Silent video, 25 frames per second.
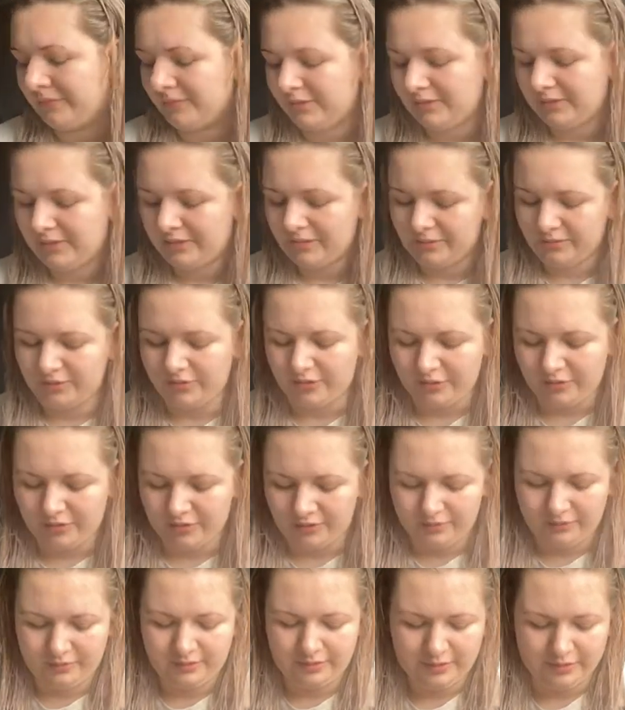I don't know.
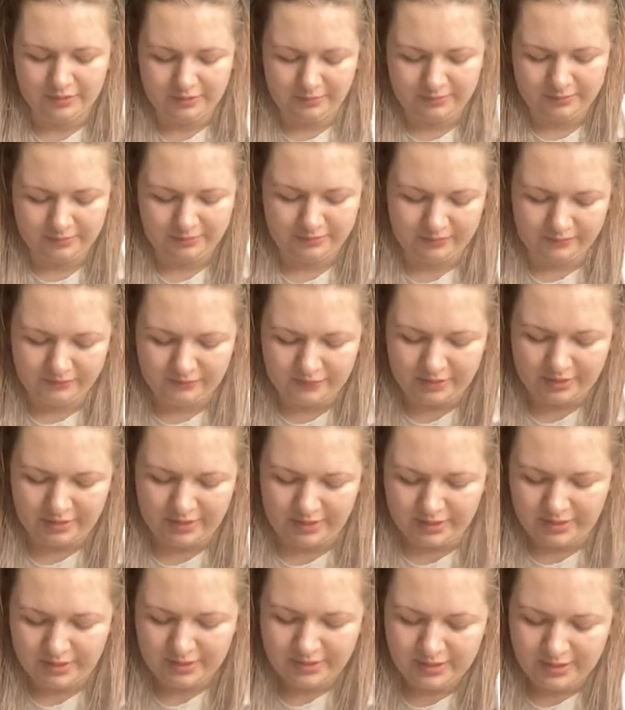I'm just
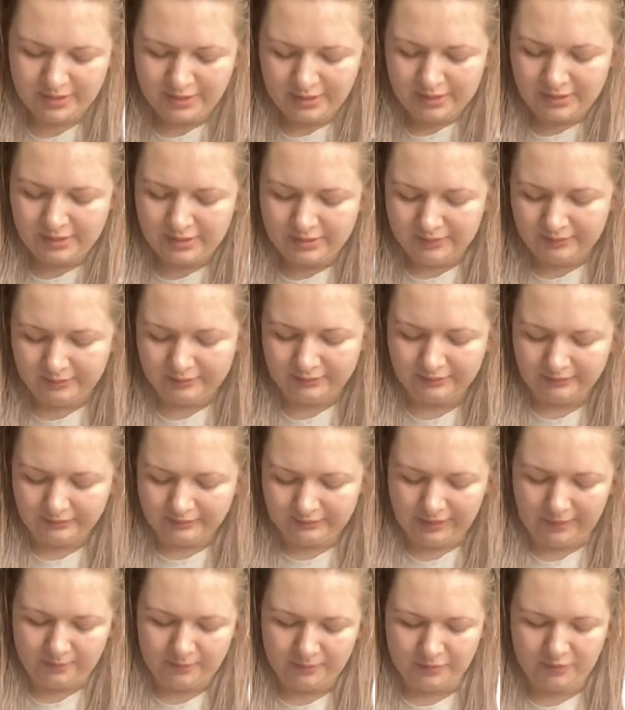very
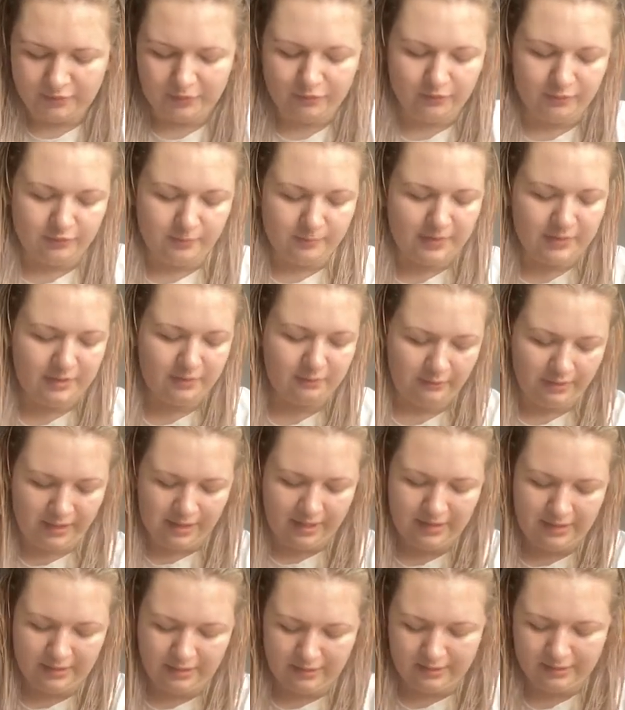skeptical about
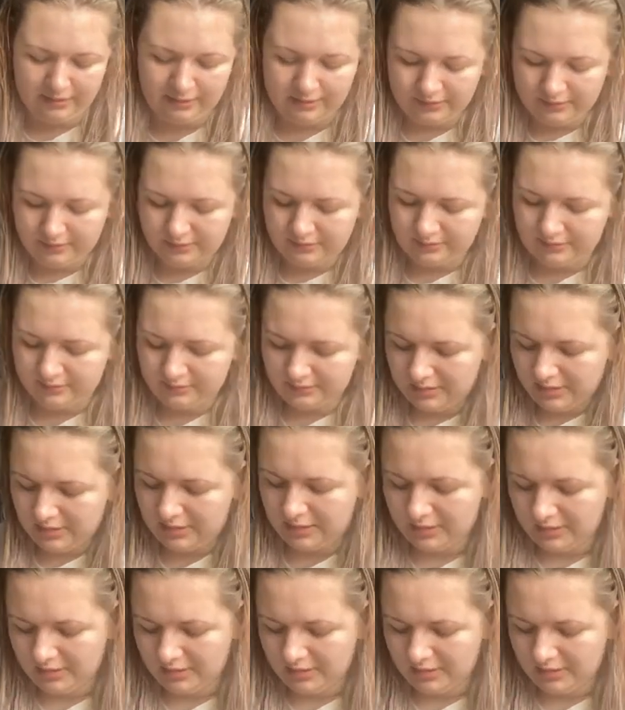getting it. I just...